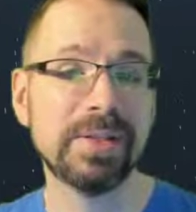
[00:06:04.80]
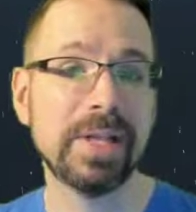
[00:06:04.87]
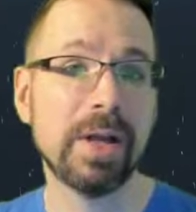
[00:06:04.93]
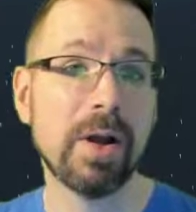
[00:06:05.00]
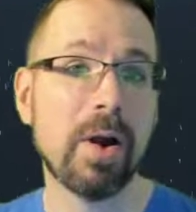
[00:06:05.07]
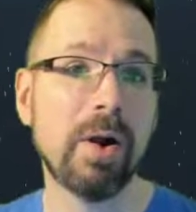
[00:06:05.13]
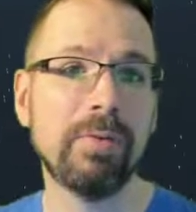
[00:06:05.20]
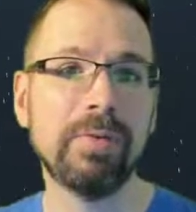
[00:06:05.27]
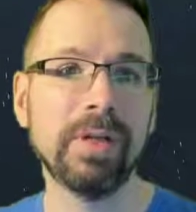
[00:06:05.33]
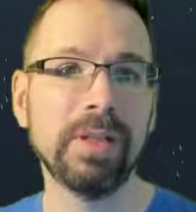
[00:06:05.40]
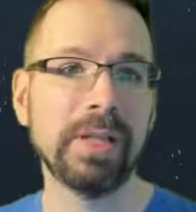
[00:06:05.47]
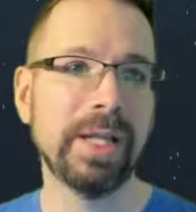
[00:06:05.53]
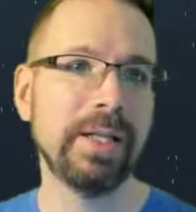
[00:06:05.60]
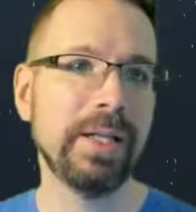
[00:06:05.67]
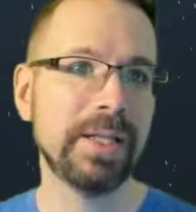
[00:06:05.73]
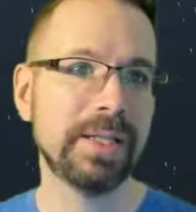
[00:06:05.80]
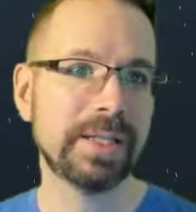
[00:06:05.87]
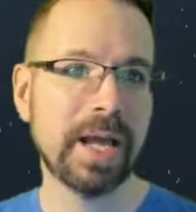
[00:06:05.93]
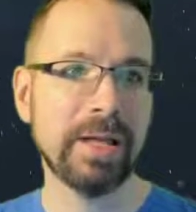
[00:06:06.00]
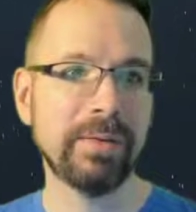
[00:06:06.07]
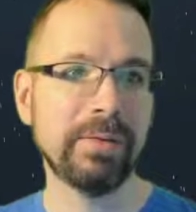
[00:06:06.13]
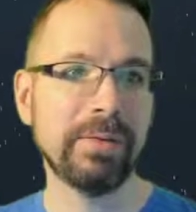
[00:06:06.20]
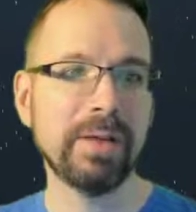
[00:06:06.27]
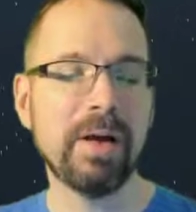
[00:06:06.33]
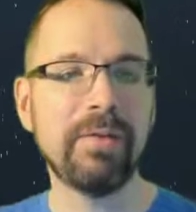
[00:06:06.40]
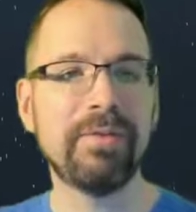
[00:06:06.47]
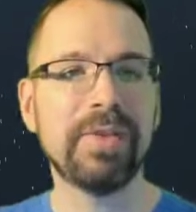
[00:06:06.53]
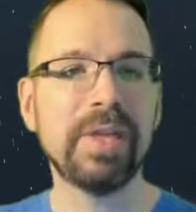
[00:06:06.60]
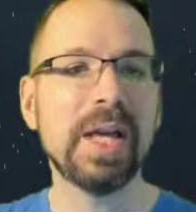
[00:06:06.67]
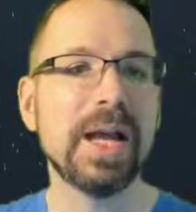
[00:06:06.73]
they are relentless, I
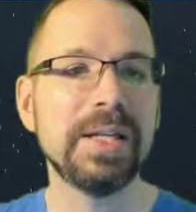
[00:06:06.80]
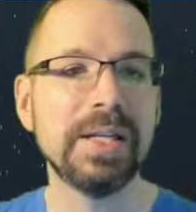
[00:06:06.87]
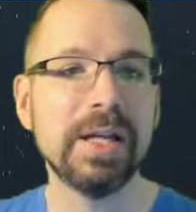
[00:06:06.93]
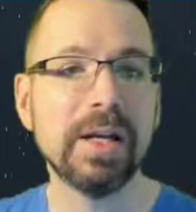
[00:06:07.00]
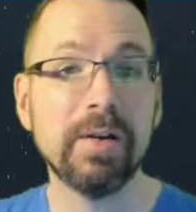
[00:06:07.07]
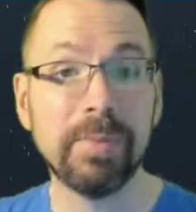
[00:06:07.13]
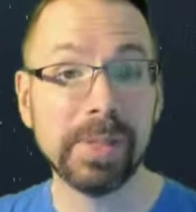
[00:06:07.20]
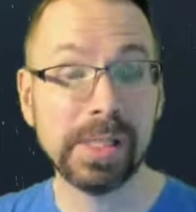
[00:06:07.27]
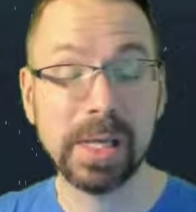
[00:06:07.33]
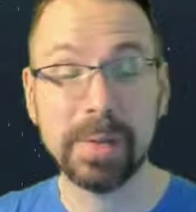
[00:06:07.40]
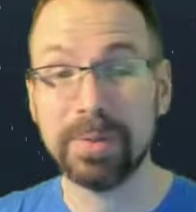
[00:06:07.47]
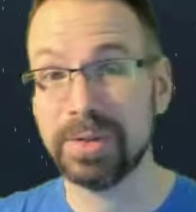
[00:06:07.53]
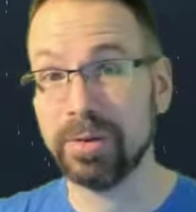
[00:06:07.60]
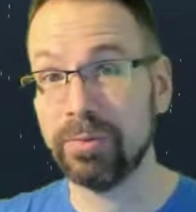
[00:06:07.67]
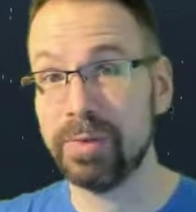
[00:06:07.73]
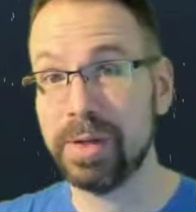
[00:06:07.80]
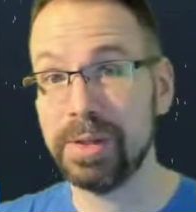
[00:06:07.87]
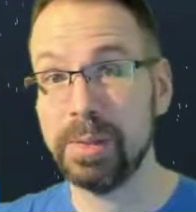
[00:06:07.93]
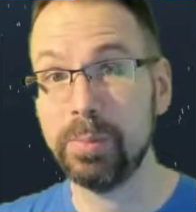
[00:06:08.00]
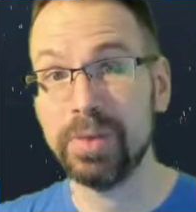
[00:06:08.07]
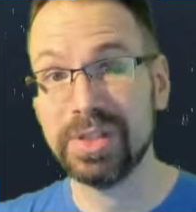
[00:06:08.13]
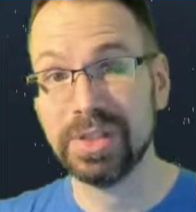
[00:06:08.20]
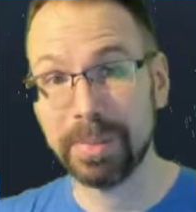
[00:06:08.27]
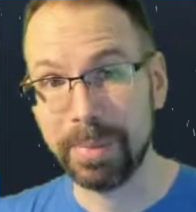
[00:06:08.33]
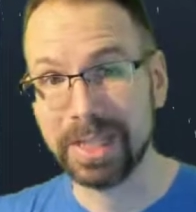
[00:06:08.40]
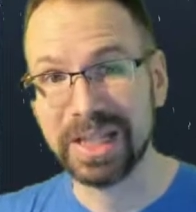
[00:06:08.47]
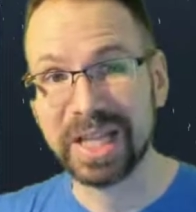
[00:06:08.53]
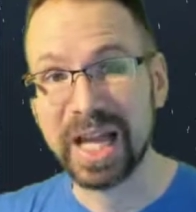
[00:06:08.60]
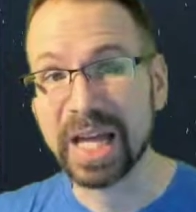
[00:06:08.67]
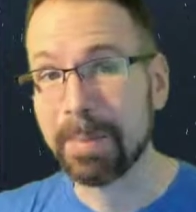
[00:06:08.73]
love the idea of being able to run them with somebody
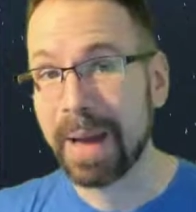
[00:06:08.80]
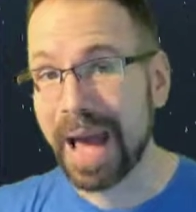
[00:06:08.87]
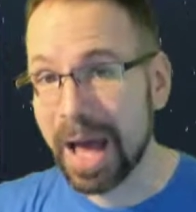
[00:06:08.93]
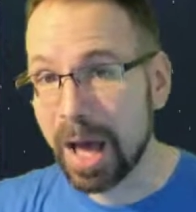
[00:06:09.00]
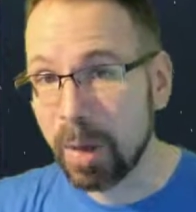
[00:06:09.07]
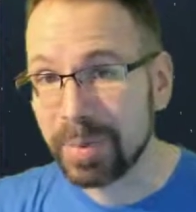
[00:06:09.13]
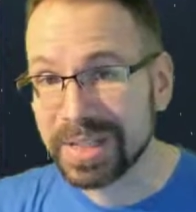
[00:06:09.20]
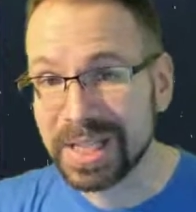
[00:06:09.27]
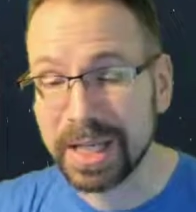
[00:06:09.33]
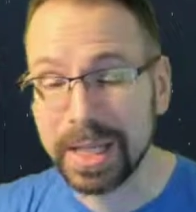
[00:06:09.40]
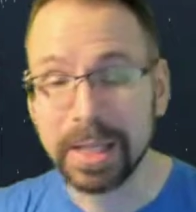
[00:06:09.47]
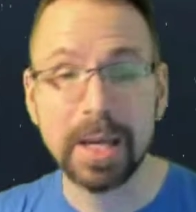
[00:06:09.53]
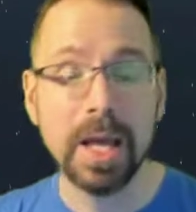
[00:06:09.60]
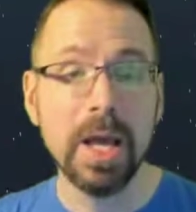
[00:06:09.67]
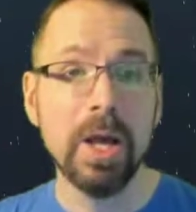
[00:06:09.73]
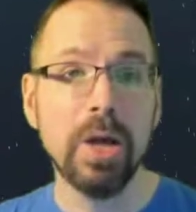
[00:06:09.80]
like Palpatine,